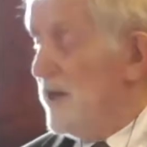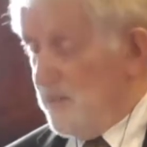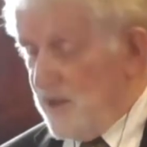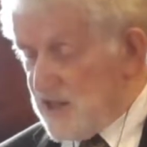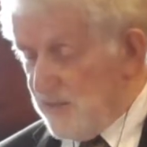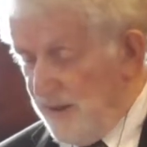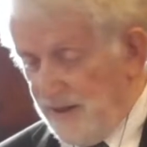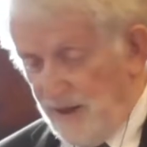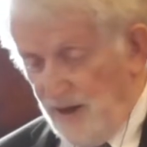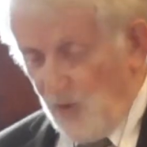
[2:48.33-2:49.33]
it must have
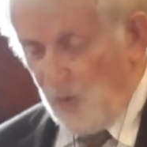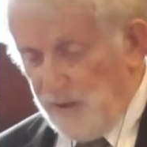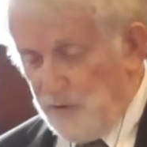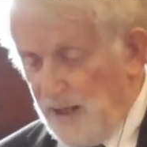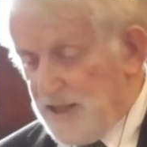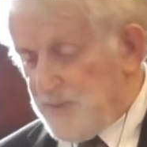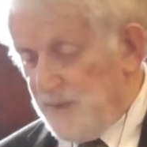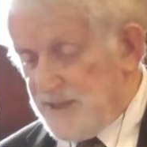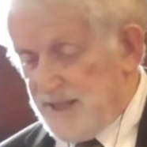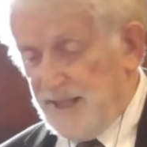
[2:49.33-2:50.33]
been one of her husband's